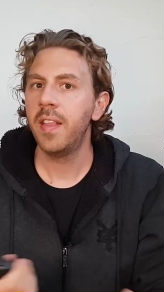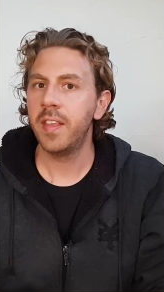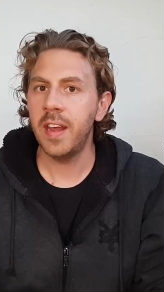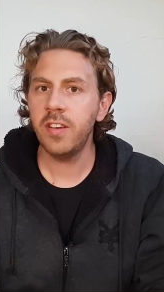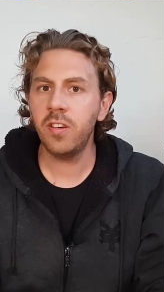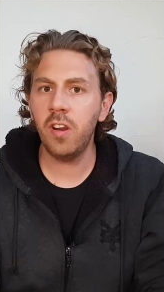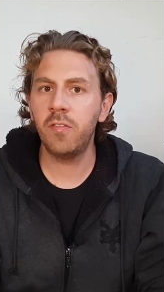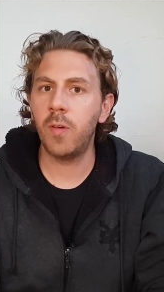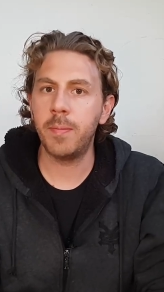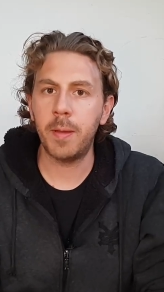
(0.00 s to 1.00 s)
The nature
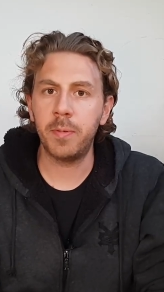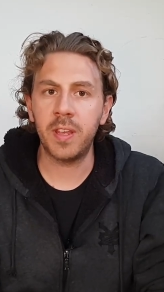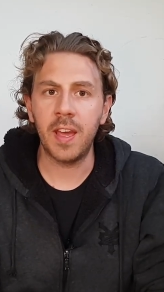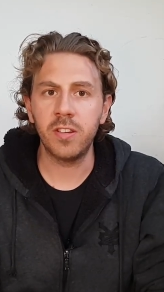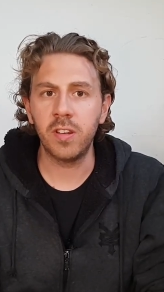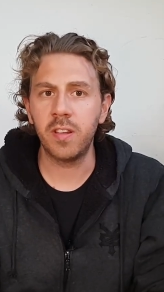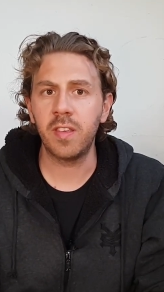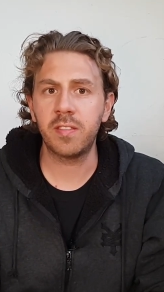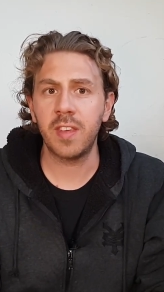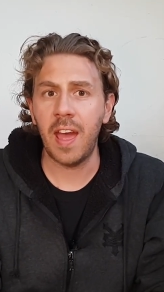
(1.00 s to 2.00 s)
of web
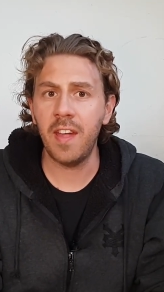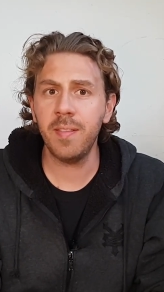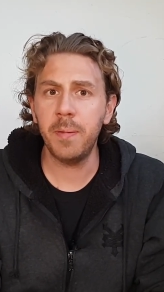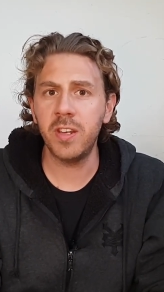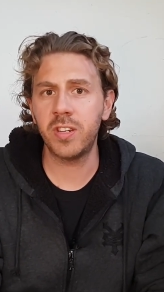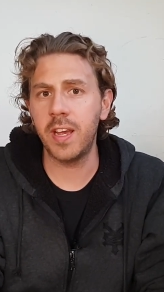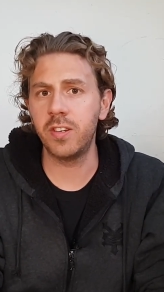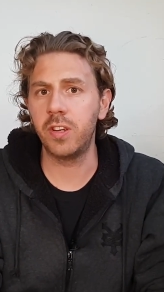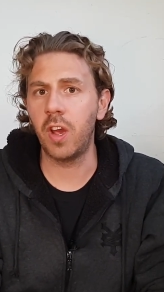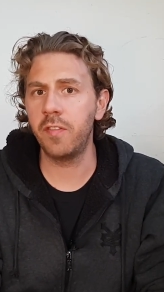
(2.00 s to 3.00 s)
applications has been
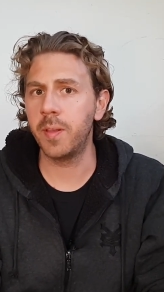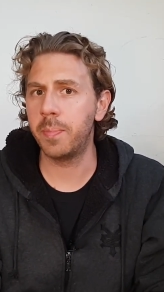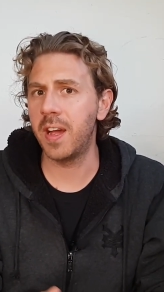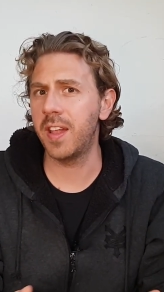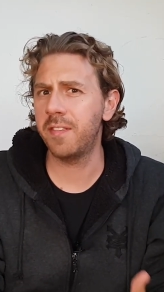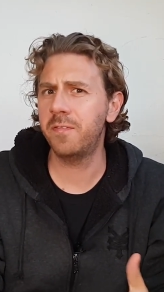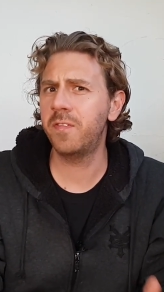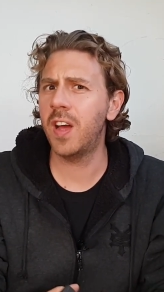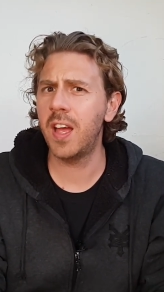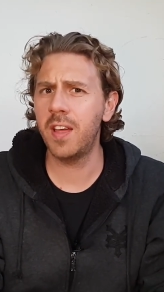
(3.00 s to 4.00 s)
changing over the past
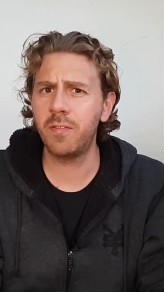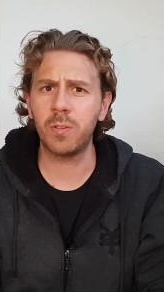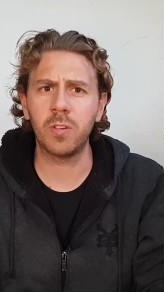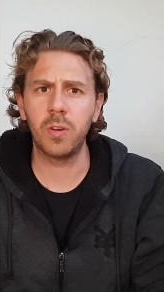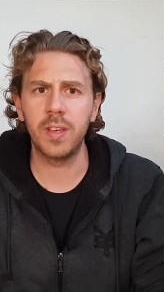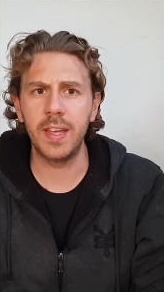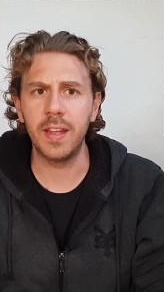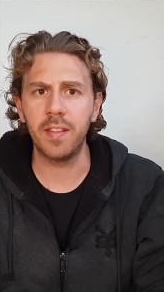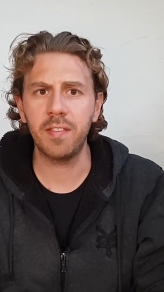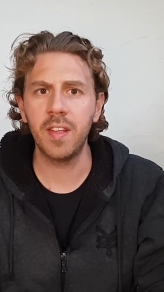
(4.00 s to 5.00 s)
five or so
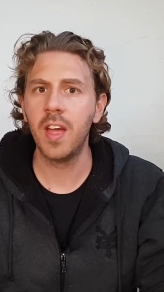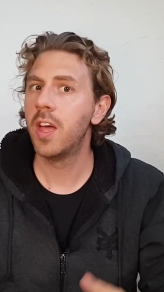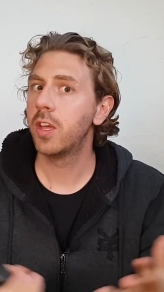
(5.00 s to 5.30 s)
years.